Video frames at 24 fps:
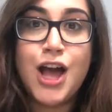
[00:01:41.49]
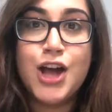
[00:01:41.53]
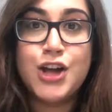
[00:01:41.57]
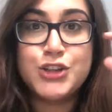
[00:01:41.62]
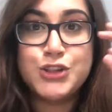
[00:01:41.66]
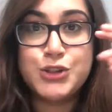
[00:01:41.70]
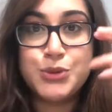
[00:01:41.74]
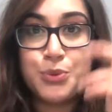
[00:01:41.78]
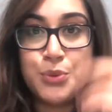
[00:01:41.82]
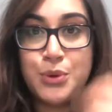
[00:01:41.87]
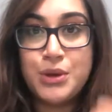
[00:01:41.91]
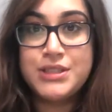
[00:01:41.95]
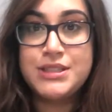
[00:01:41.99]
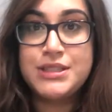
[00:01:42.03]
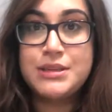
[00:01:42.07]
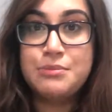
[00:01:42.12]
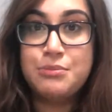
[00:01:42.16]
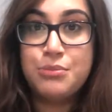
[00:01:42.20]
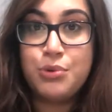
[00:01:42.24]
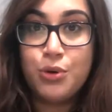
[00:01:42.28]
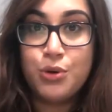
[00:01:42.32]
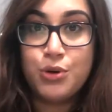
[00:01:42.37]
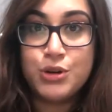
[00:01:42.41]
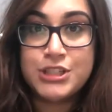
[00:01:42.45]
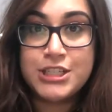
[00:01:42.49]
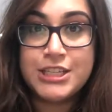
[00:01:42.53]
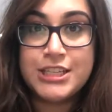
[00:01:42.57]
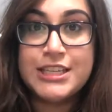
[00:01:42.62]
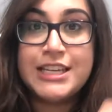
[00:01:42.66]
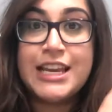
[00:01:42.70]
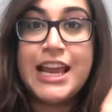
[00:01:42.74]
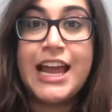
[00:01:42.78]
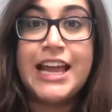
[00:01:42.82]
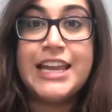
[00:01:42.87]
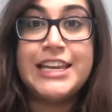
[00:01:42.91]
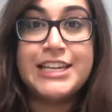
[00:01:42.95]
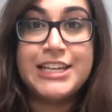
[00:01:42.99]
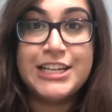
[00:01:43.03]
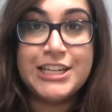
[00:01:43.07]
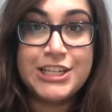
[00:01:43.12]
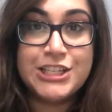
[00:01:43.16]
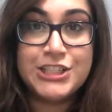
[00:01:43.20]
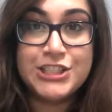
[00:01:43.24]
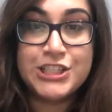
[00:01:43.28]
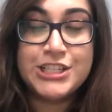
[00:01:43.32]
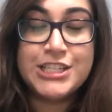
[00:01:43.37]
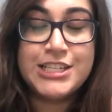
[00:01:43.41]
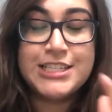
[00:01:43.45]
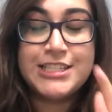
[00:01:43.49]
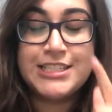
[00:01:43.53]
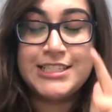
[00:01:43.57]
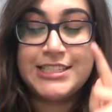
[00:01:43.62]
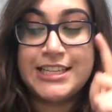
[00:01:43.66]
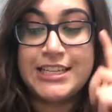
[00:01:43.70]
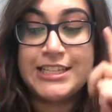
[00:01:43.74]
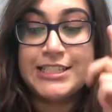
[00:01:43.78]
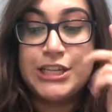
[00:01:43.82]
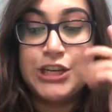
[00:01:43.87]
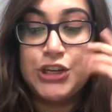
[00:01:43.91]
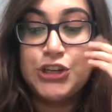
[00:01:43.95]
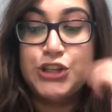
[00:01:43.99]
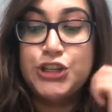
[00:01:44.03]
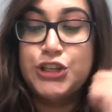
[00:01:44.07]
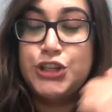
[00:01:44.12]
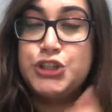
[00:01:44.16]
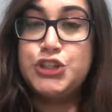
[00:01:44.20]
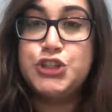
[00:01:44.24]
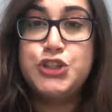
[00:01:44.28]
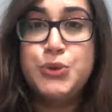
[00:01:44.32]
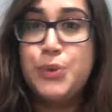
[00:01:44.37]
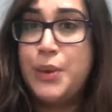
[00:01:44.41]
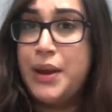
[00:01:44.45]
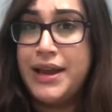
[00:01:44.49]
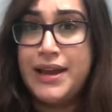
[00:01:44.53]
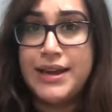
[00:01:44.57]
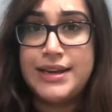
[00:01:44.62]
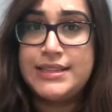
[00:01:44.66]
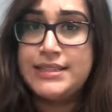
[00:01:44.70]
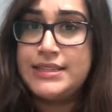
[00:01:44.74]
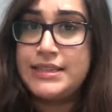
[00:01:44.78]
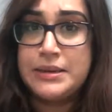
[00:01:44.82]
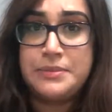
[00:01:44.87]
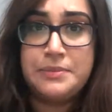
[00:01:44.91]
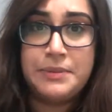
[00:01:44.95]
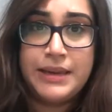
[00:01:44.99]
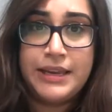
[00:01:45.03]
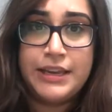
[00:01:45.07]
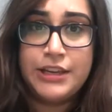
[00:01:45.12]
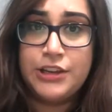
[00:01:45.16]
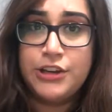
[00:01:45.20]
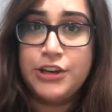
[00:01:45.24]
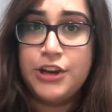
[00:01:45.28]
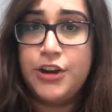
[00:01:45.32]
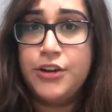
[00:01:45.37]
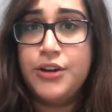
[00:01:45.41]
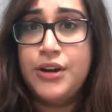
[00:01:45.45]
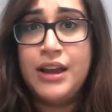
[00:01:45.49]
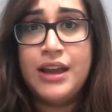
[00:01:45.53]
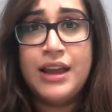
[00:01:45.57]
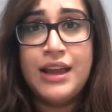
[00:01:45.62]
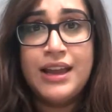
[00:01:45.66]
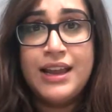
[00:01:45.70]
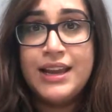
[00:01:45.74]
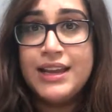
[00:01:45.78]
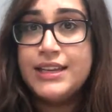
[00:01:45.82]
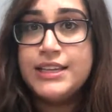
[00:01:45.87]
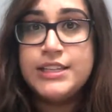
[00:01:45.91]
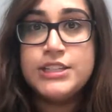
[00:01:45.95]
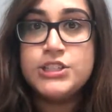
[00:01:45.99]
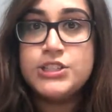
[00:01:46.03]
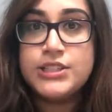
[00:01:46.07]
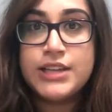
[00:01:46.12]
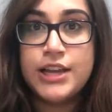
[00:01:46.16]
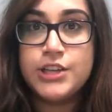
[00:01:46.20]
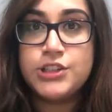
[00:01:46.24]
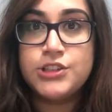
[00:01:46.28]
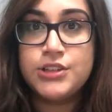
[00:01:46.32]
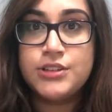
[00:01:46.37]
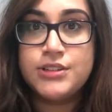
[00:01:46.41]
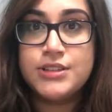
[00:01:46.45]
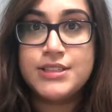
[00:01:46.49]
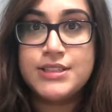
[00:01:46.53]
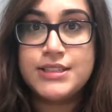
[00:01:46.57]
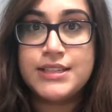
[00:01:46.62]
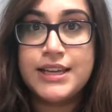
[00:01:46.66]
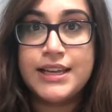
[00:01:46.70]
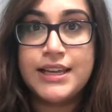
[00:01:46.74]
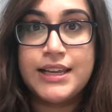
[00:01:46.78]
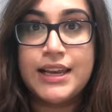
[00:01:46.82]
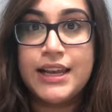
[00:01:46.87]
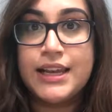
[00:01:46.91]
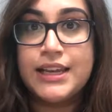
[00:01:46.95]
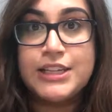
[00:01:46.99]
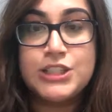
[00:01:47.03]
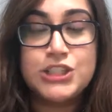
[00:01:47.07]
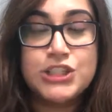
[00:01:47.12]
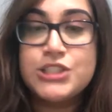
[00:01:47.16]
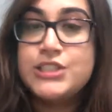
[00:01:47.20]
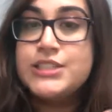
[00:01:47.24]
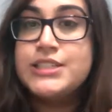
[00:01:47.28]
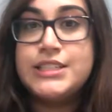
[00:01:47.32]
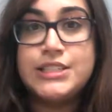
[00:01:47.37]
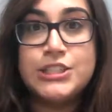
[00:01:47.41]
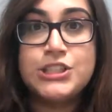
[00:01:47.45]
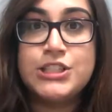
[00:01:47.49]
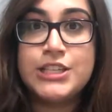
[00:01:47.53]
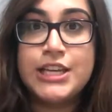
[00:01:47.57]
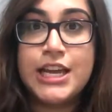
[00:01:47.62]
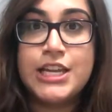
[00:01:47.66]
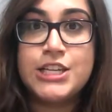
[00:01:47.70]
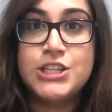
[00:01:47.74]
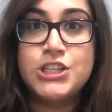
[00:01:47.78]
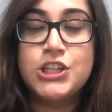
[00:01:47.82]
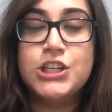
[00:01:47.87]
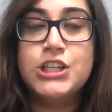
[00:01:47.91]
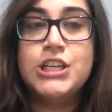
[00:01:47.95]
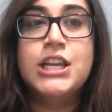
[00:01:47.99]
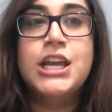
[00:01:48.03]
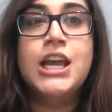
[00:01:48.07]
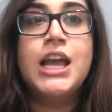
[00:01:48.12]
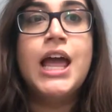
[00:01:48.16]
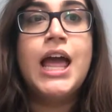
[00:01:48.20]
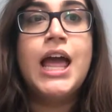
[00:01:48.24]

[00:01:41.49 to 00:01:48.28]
So what's important and urgent is things that you need to do ASAP, it needs to get done, doesn't it? Like, it just needs to get done.